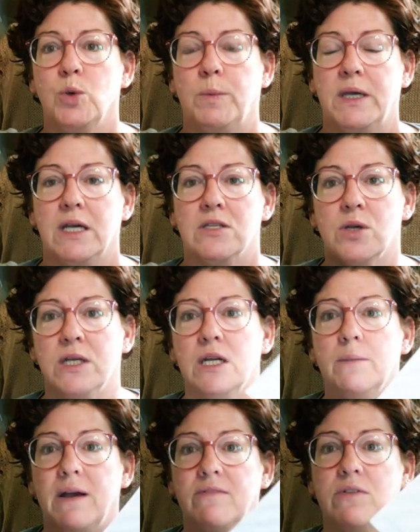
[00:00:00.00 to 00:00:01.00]
big. So I ended
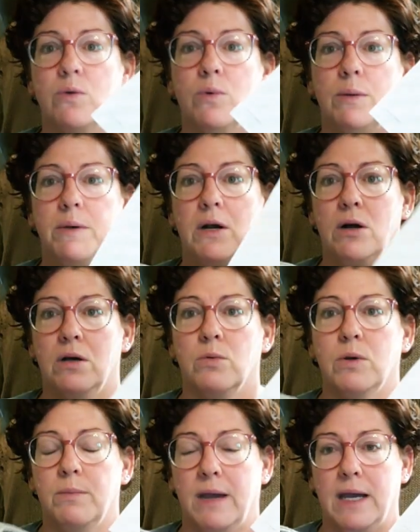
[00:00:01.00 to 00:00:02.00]
up having to rip it all the way
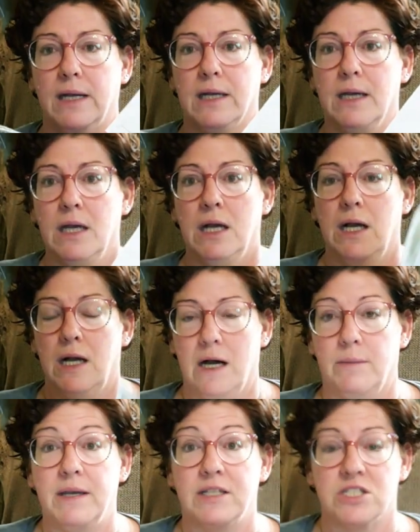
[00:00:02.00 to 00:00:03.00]
back
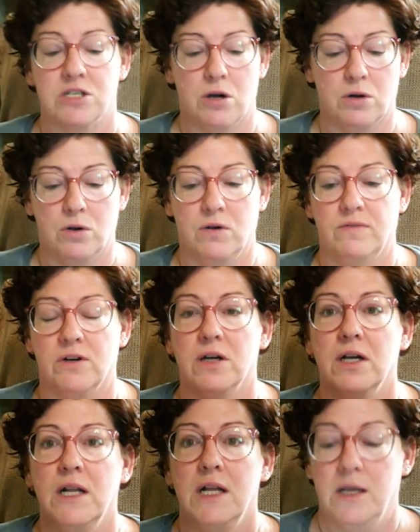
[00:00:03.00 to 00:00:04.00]
and start over.
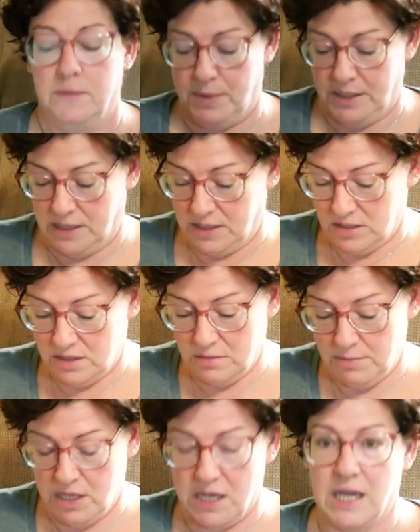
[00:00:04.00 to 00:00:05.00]
But this is
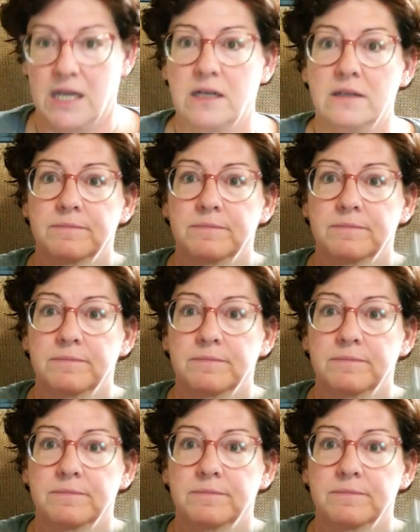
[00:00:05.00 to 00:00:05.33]
mine,